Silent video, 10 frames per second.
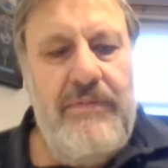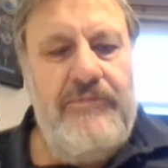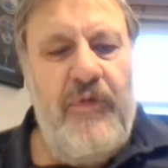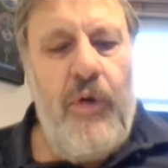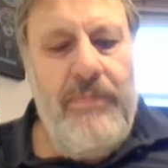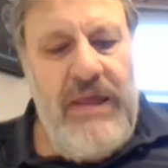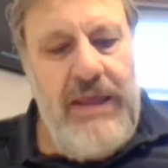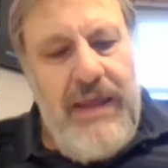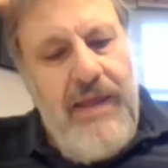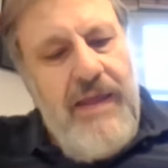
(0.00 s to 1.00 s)
for
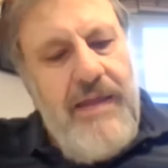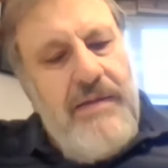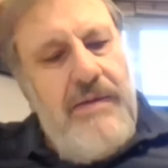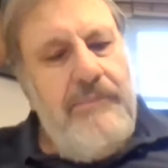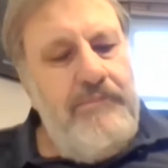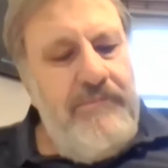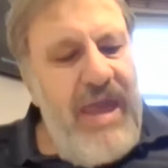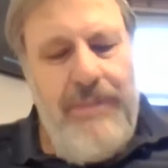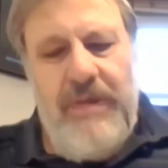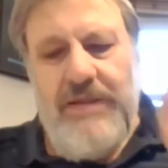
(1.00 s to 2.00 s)
me,
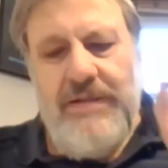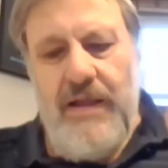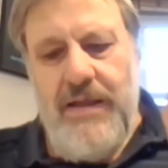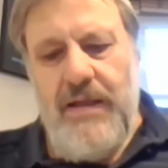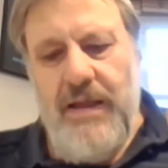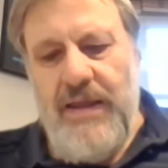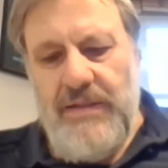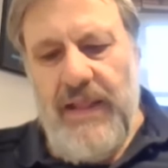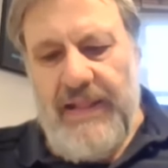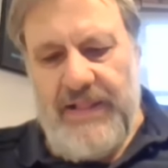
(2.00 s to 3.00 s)
maybe the
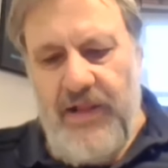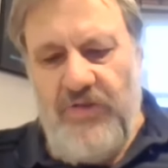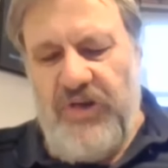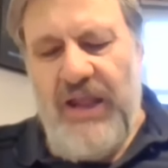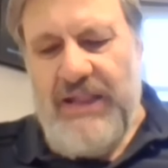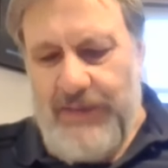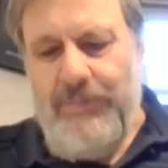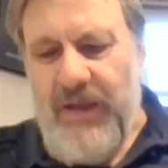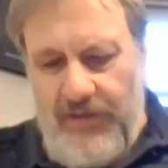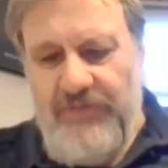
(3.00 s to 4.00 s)
greatest
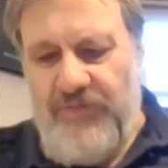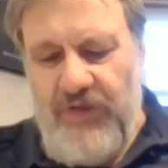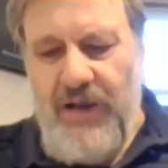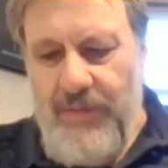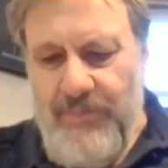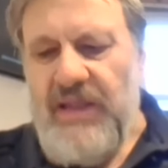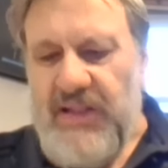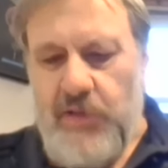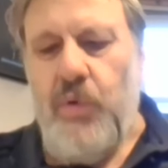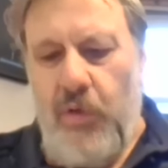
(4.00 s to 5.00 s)
Shakespeare film
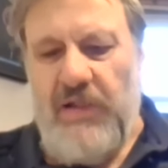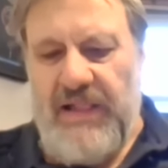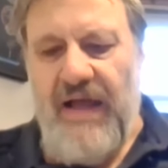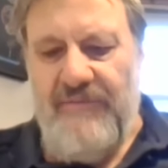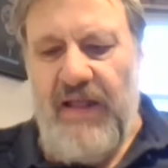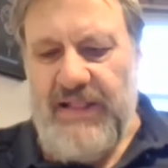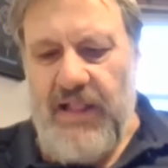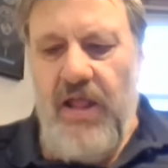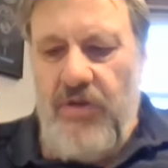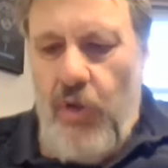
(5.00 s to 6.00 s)
is
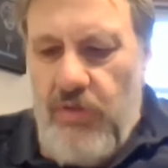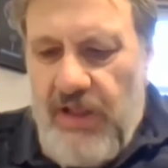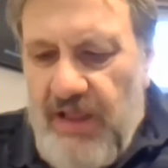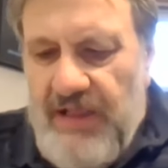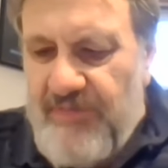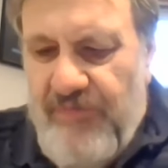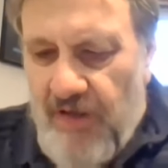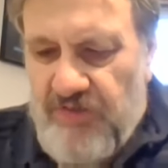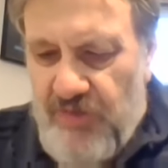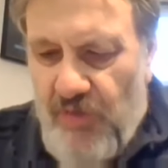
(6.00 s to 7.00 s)
Kurosawa's, not his
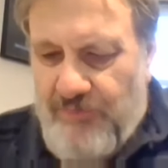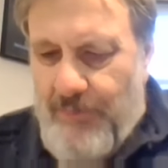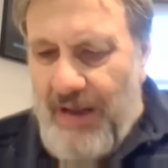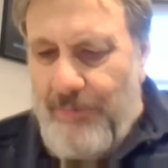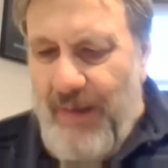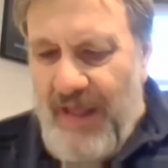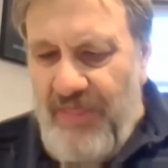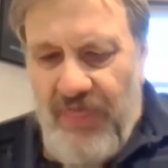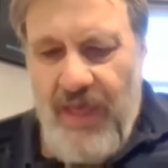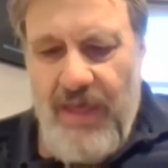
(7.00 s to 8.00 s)
version of
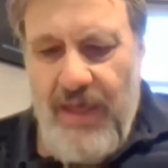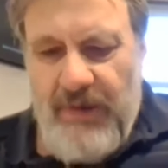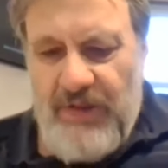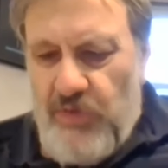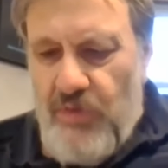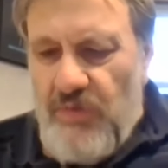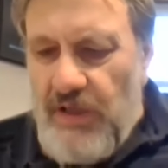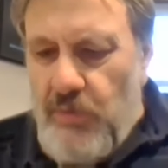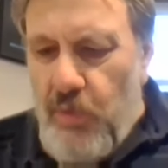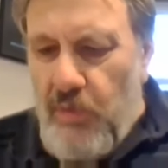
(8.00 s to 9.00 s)
Macbeth, but you know
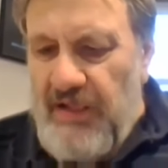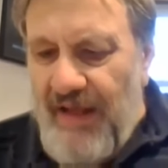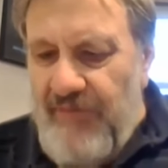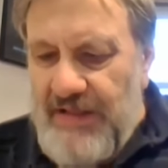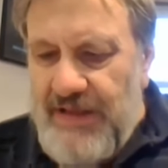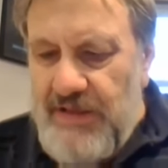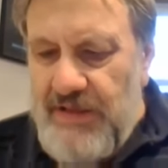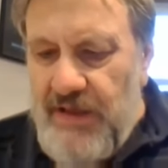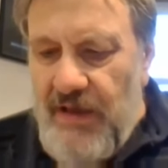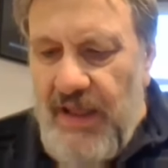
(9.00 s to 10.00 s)
that Kurosawa
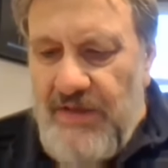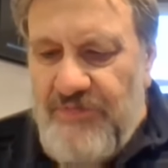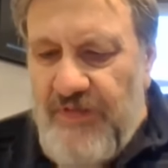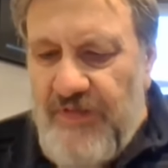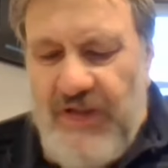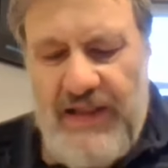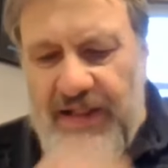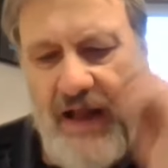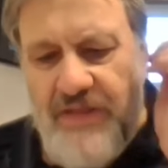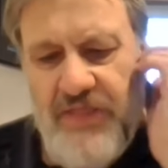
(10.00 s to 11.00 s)
did in late
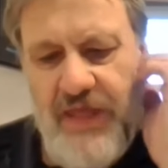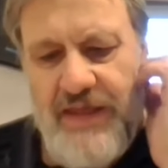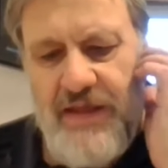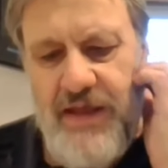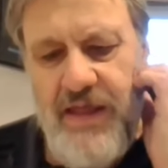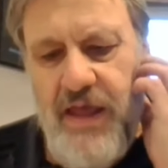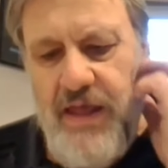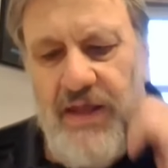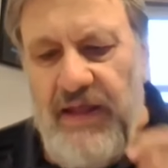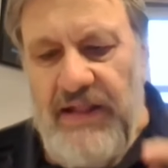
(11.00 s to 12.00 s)
50s, I think,
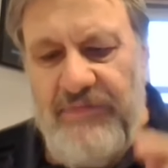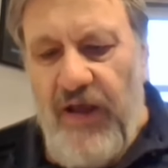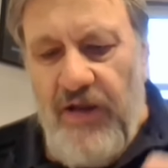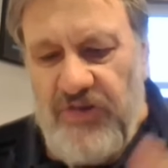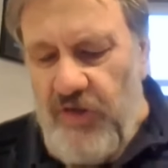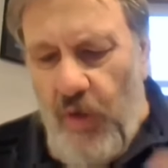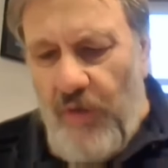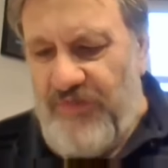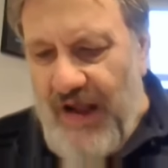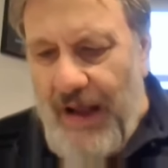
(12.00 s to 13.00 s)
his version
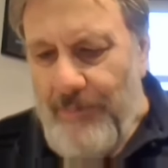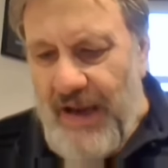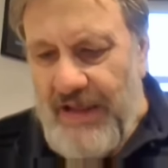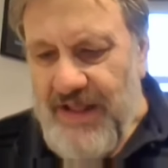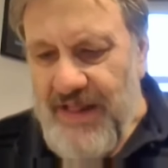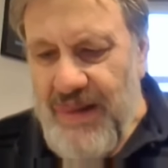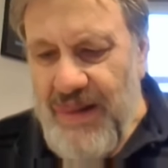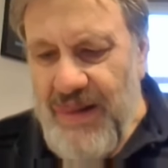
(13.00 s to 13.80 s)
of Hamlet,